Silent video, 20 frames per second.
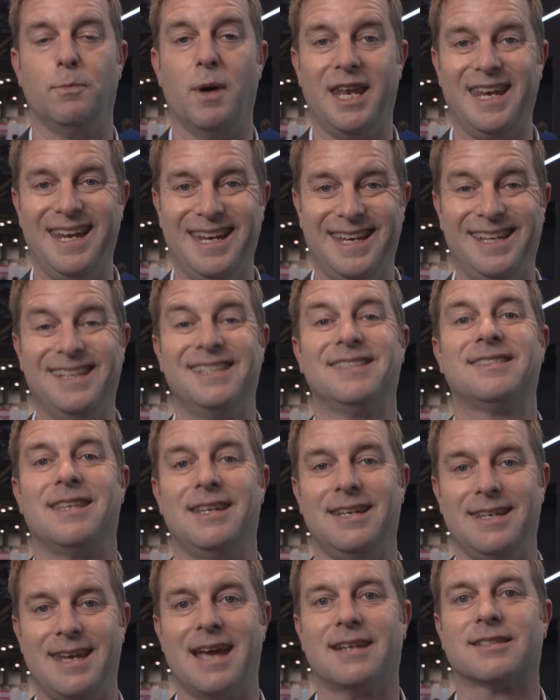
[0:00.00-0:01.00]
but it is
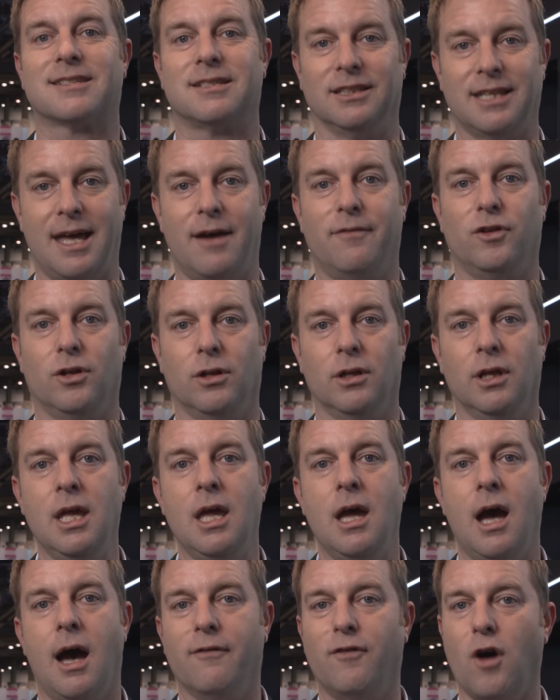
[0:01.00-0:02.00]
the next level
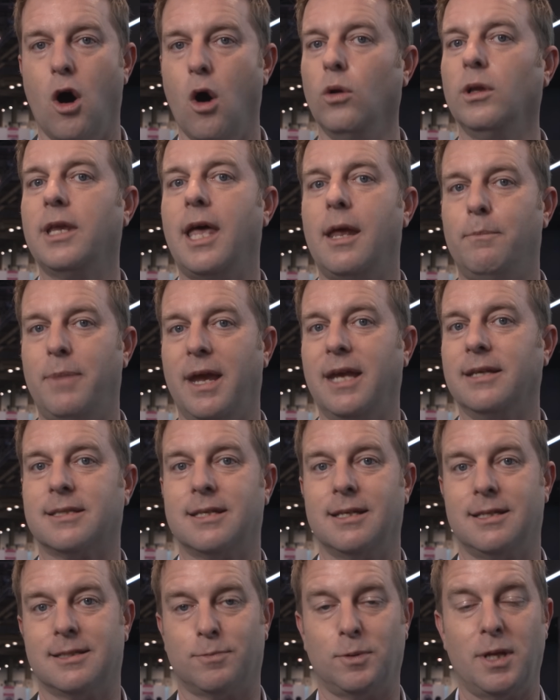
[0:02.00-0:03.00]
of
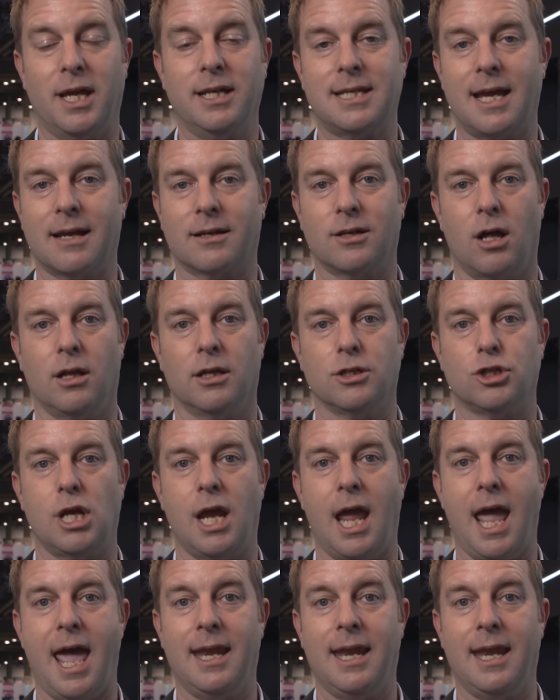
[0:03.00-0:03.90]
OLED-based display technology,